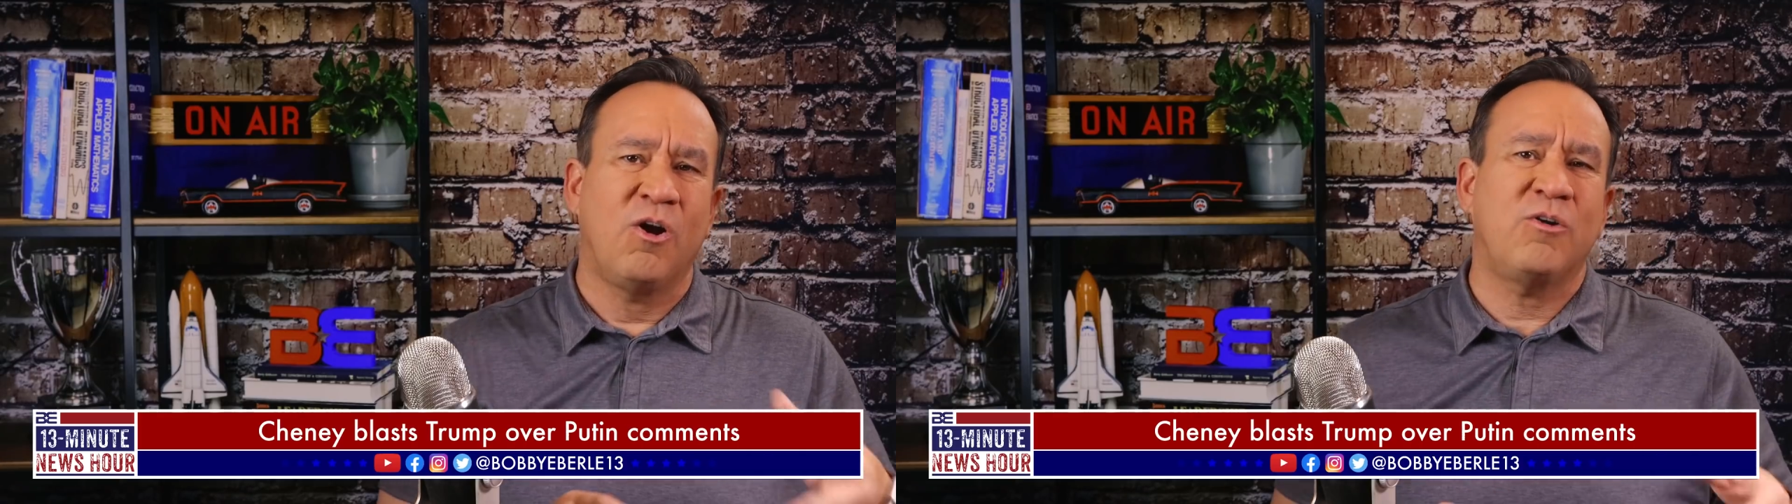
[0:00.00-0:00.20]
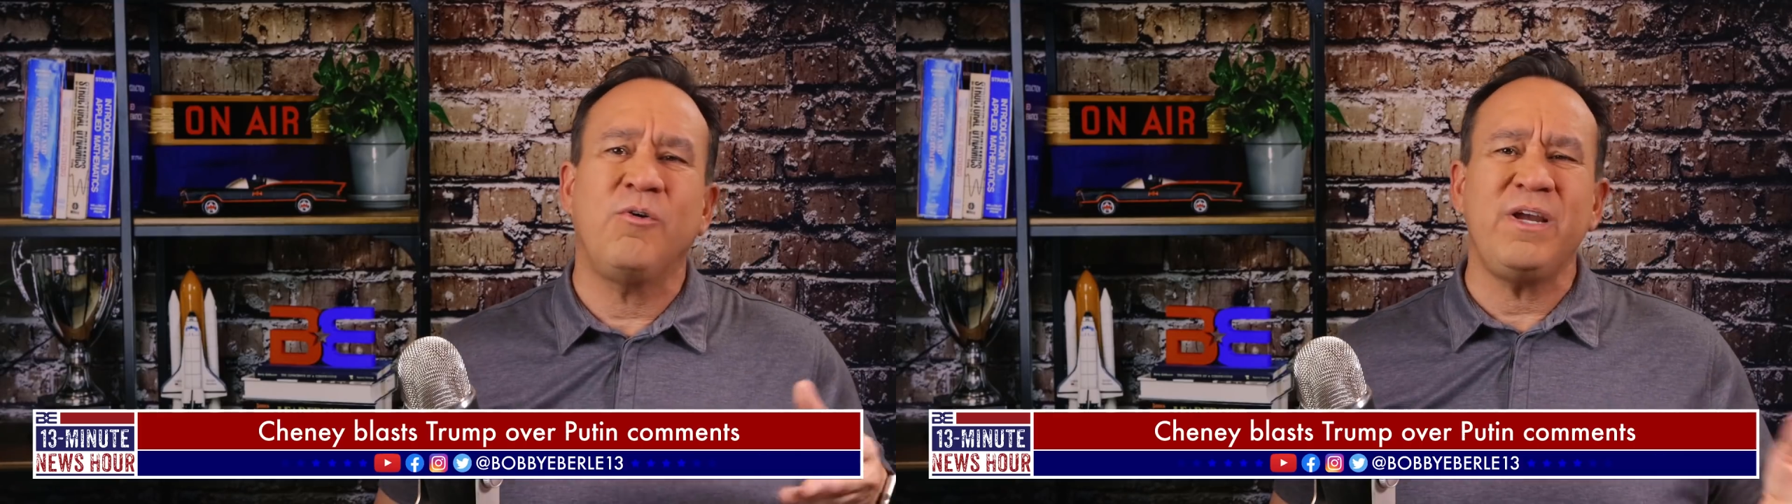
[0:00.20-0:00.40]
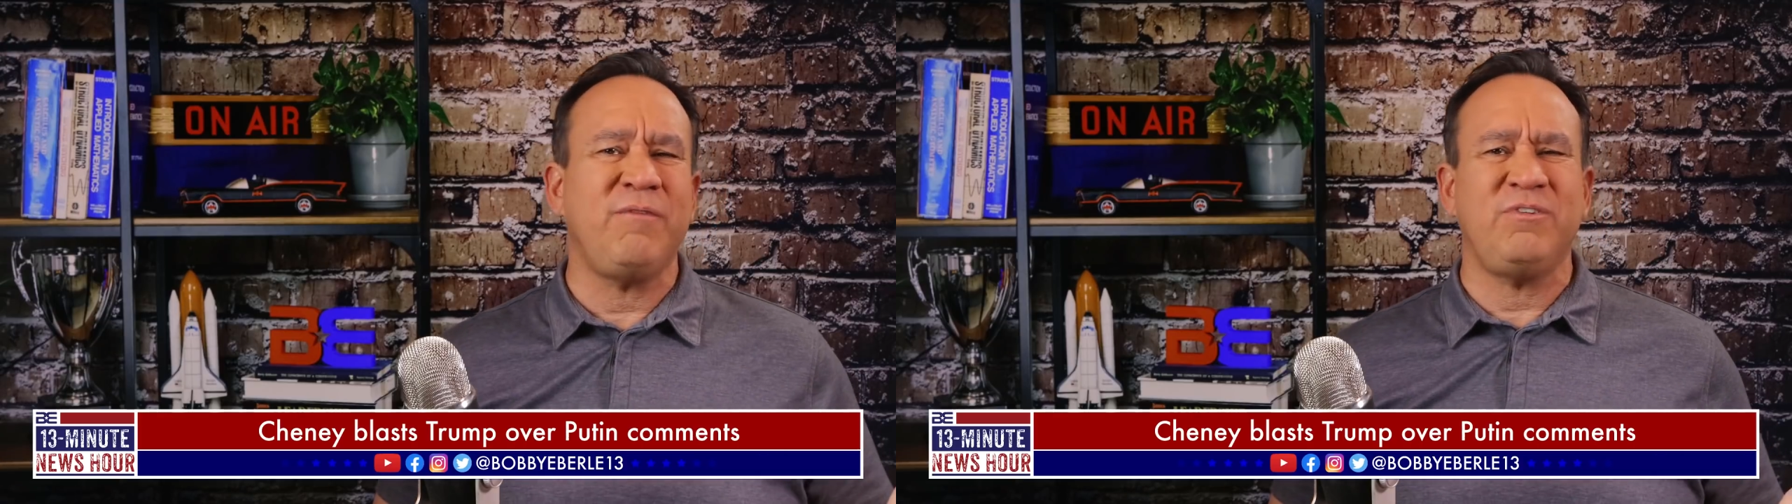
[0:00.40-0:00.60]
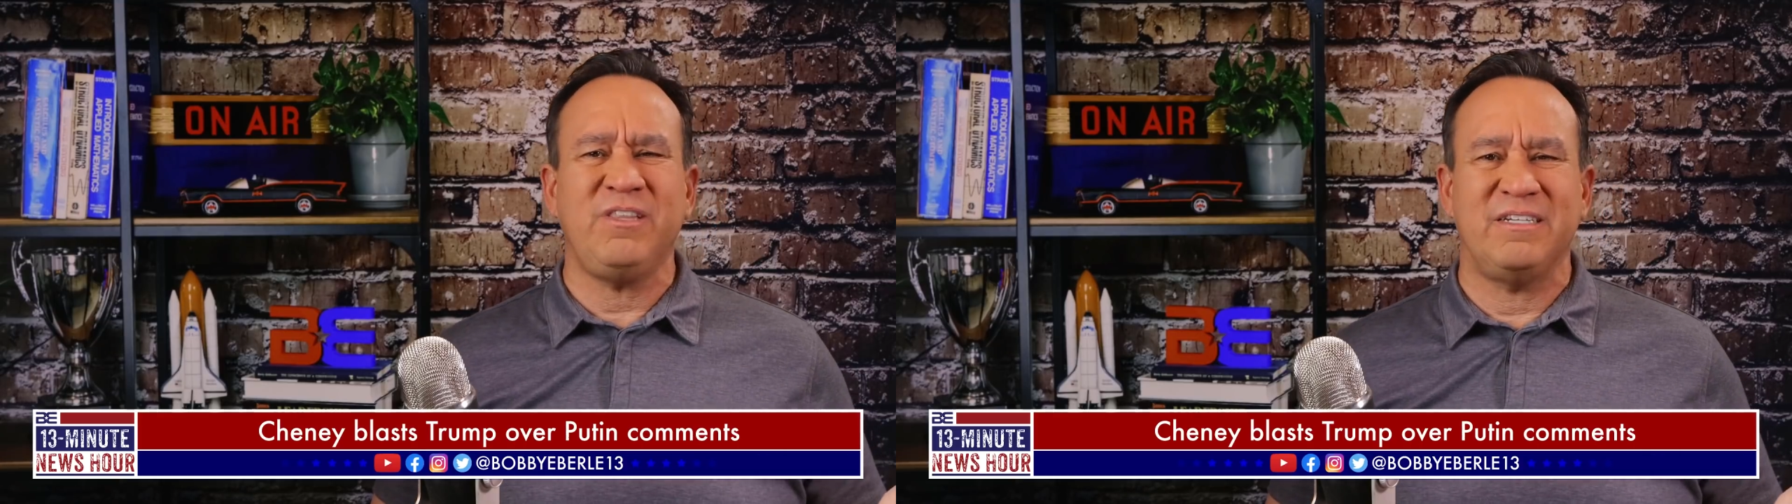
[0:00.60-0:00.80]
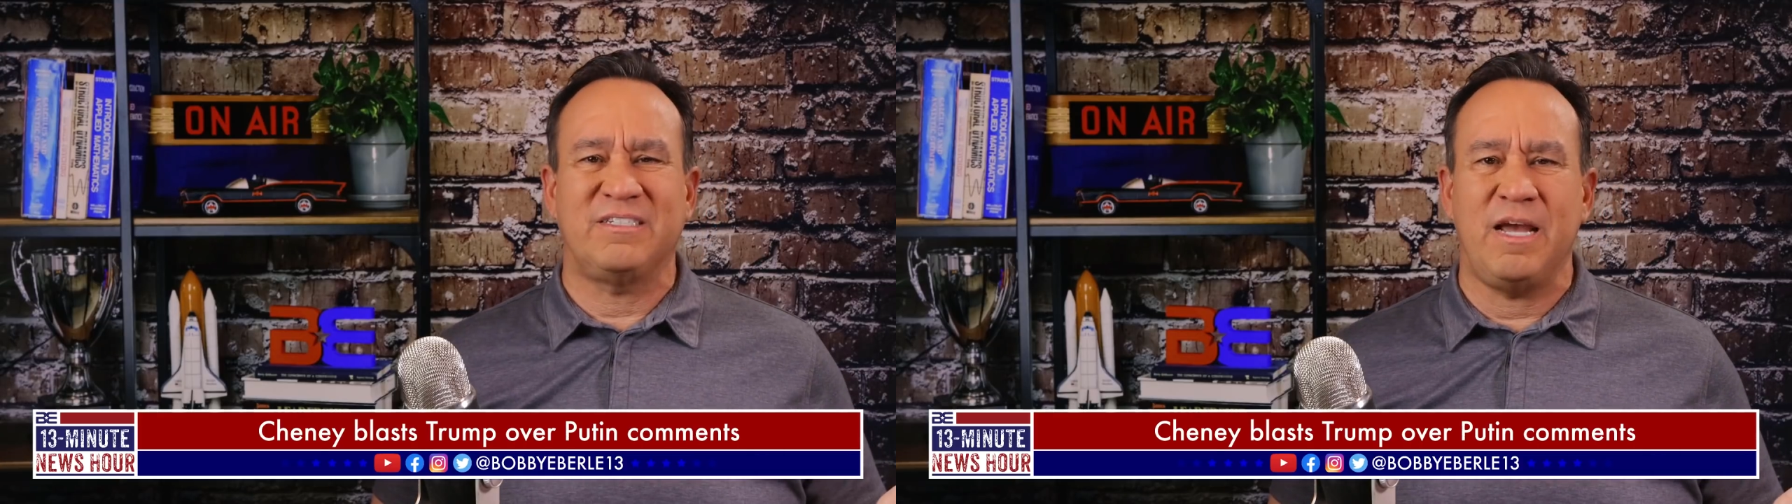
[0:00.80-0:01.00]
or going after
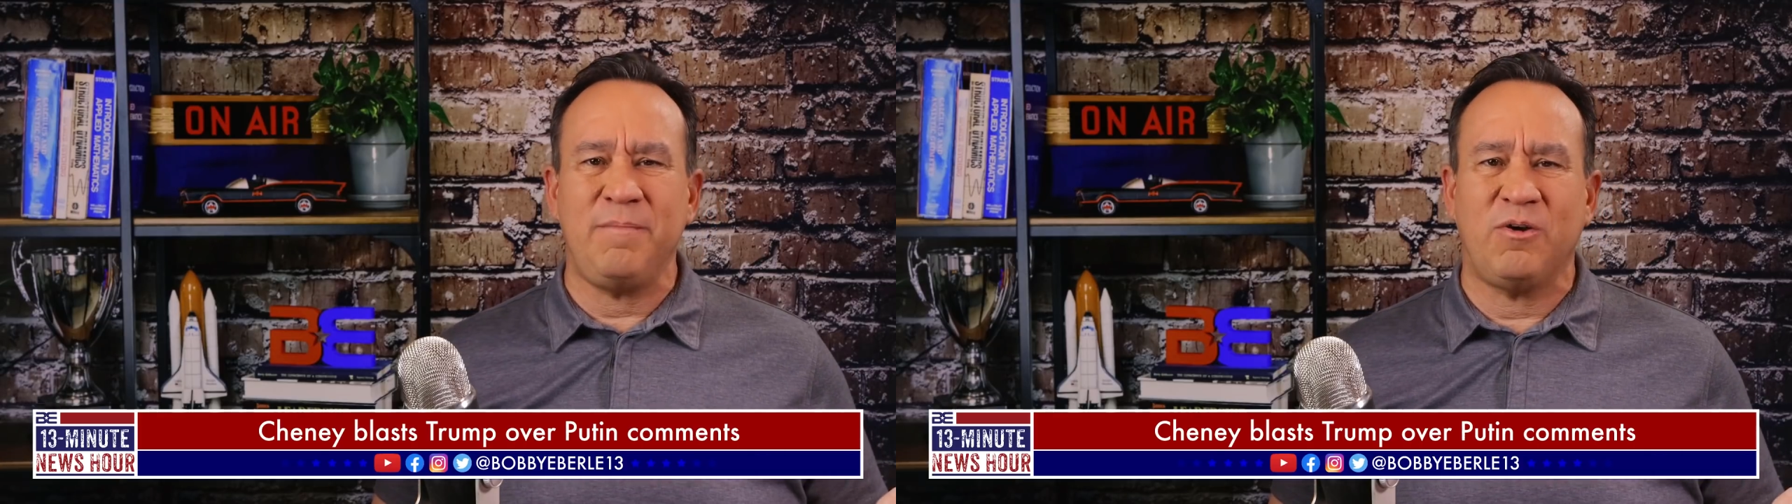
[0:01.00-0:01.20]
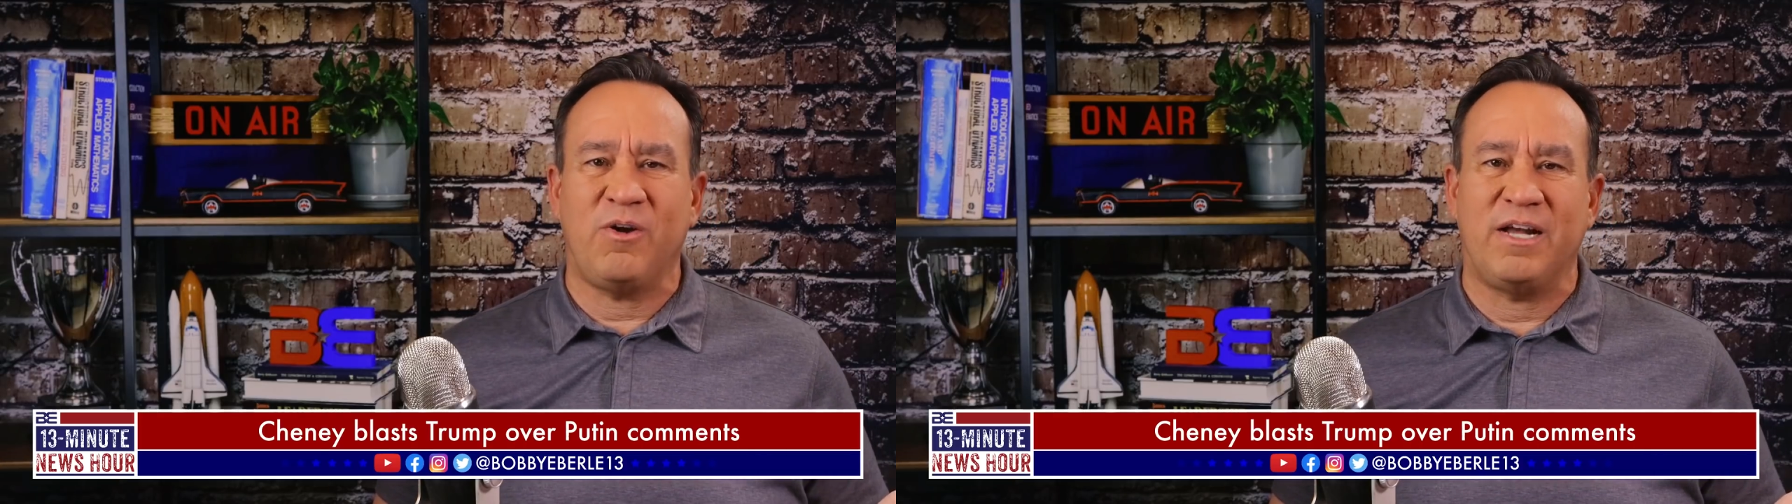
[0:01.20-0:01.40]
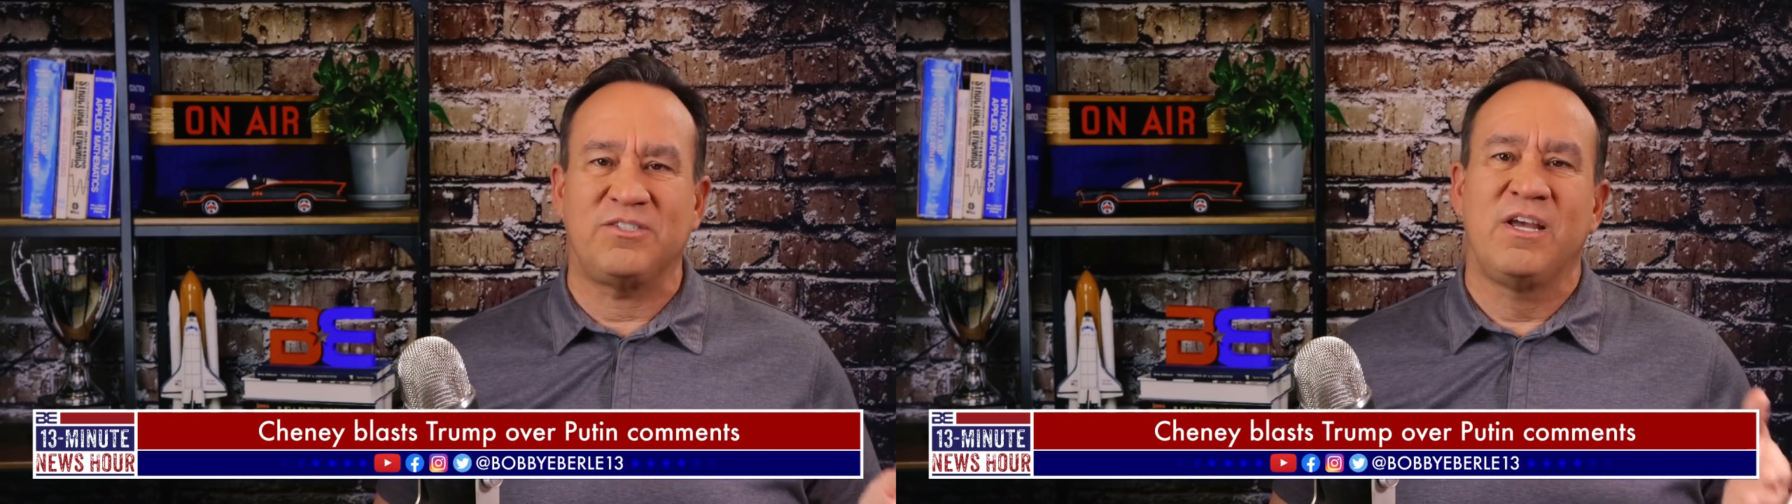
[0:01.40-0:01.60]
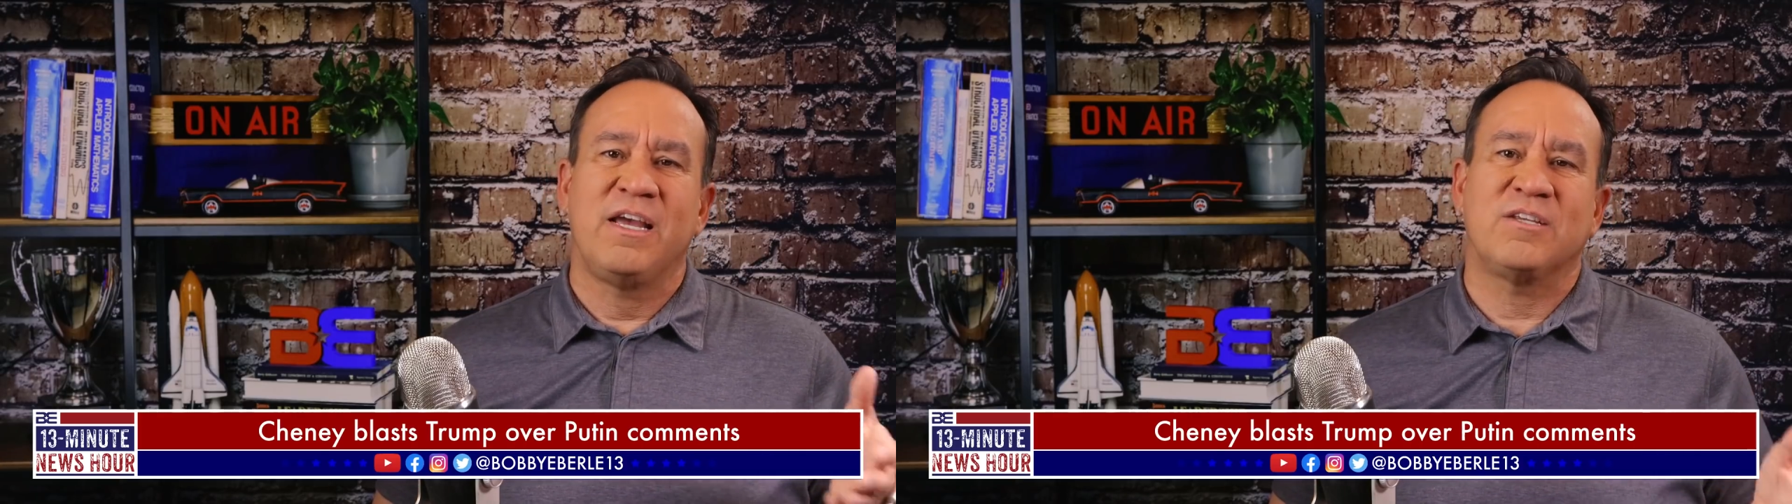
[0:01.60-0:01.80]
the Democrats